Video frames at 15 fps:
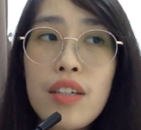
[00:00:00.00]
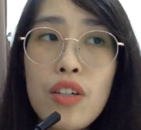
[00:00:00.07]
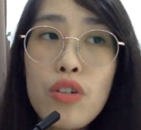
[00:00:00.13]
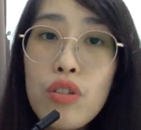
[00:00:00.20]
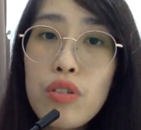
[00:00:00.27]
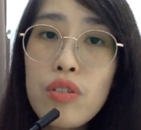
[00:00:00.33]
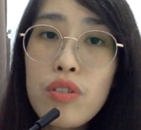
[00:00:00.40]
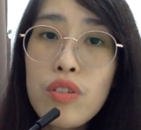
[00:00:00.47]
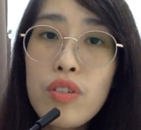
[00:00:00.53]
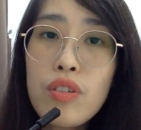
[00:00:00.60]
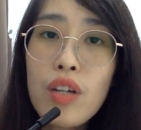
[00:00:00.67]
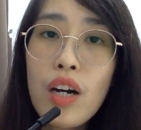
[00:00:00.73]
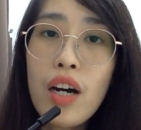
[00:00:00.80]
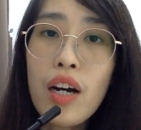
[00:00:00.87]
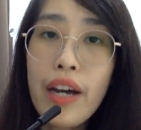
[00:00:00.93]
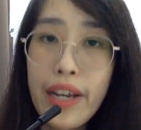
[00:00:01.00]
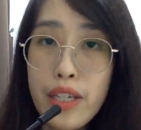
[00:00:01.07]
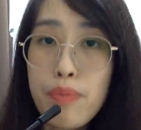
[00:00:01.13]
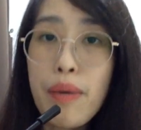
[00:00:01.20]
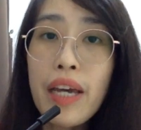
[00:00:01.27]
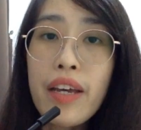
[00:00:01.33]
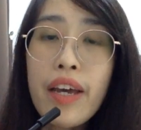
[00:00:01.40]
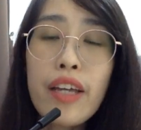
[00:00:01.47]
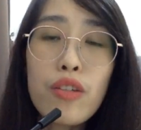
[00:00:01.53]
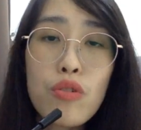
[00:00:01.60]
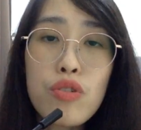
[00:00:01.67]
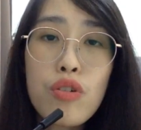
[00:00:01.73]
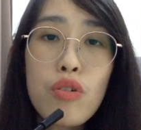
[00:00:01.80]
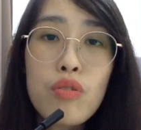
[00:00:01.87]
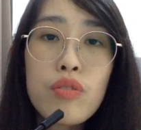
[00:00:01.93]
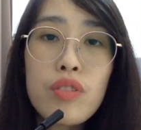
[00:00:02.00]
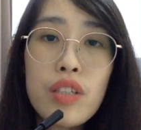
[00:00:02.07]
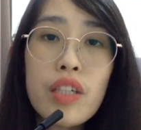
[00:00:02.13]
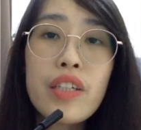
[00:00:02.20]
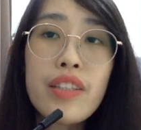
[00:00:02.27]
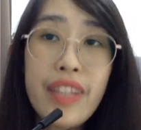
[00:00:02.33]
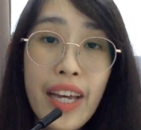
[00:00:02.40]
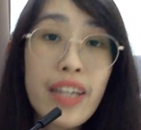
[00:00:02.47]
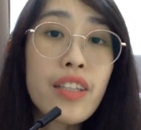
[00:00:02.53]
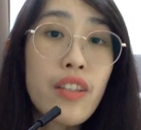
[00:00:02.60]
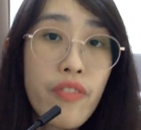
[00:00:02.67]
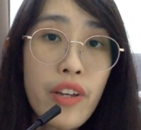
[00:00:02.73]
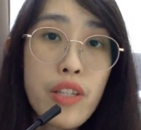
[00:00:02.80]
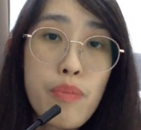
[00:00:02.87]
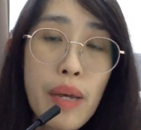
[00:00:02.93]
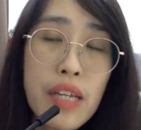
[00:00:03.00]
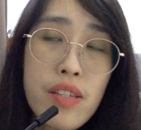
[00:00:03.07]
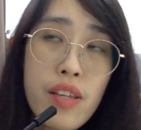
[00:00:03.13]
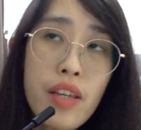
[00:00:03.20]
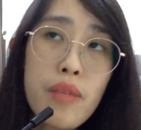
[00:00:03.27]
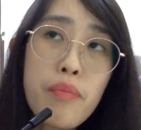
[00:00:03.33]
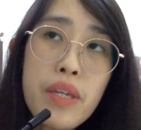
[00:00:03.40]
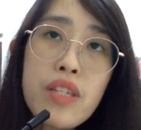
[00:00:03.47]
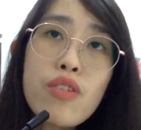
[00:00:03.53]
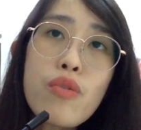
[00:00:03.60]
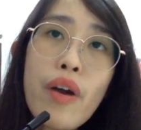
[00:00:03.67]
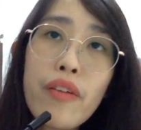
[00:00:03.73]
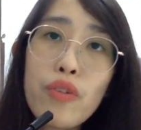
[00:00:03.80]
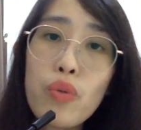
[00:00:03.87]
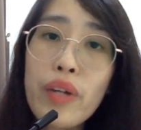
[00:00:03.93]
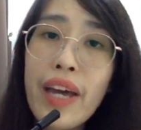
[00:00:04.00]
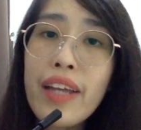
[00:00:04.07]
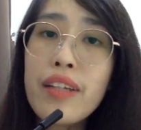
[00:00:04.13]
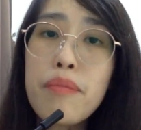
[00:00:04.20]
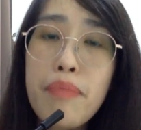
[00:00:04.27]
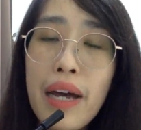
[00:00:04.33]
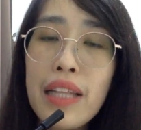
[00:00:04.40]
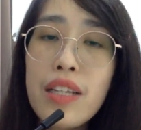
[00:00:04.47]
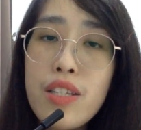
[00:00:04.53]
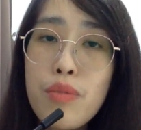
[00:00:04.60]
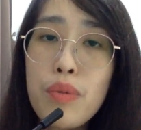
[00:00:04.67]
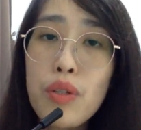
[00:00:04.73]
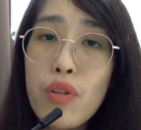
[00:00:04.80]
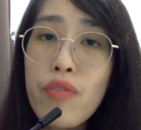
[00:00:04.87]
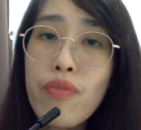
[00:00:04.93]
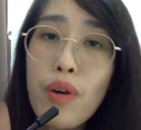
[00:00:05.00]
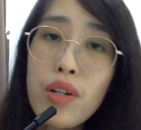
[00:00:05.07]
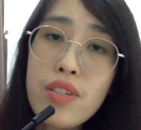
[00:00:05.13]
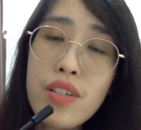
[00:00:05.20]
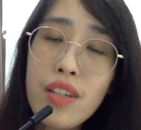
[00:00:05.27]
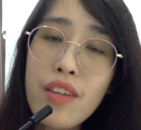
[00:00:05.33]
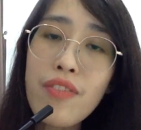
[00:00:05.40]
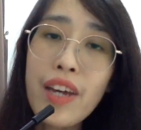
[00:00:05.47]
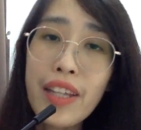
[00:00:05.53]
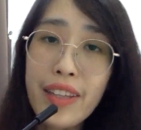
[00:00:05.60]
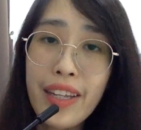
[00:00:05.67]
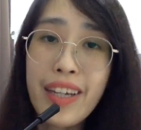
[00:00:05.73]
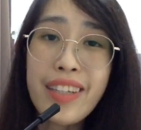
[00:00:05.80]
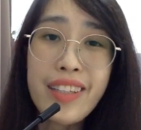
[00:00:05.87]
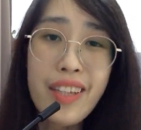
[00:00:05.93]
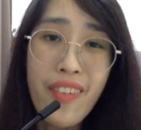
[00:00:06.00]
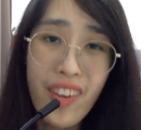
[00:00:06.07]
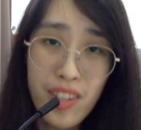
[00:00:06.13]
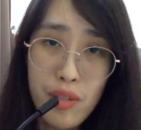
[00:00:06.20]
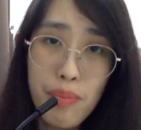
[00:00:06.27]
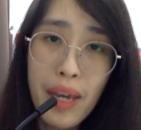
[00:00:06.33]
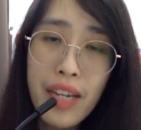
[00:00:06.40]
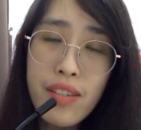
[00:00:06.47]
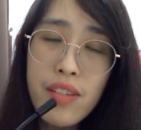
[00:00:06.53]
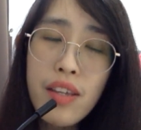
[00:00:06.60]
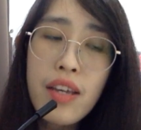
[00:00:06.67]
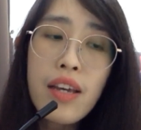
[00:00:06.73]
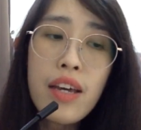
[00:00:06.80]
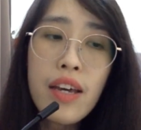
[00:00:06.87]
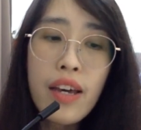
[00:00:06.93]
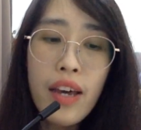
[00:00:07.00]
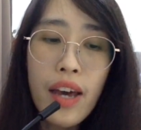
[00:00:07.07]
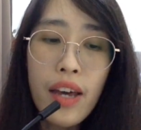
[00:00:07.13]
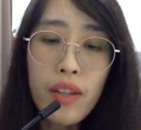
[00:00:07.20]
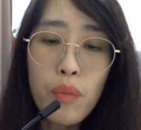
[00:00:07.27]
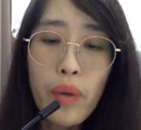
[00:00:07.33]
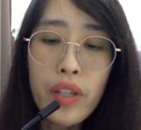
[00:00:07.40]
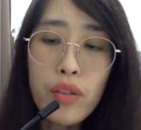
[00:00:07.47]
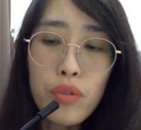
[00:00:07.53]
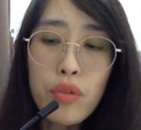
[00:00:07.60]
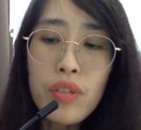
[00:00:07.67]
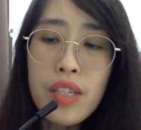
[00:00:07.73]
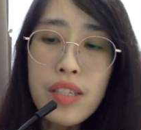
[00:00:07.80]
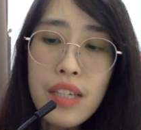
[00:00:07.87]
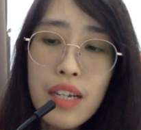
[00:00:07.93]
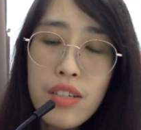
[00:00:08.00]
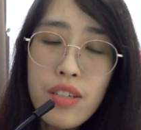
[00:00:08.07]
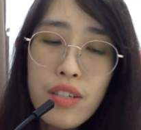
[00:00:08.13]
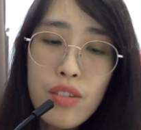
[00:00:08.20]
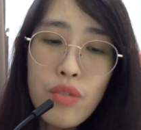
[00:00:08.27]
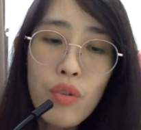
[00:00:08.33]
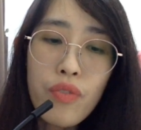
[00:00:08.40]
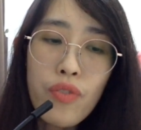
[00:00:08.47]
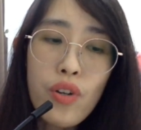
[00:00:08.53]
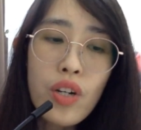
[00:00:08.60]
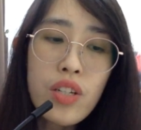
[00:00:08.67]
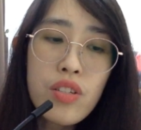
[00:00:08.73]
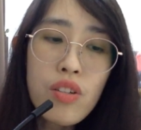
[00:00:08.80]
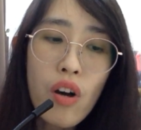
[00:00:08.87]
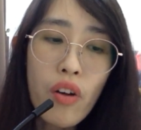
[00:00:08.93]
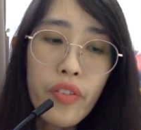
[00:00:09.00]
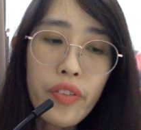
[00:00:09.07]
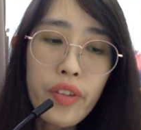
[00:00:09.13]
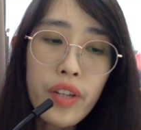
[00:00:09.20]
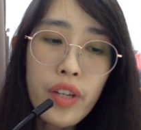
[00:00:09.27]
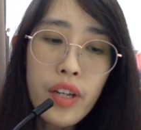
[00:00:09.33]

good aspect and also the negative aspects. It means you have to get a balance between positive and negative aspects. And when you do discussion, you will focus on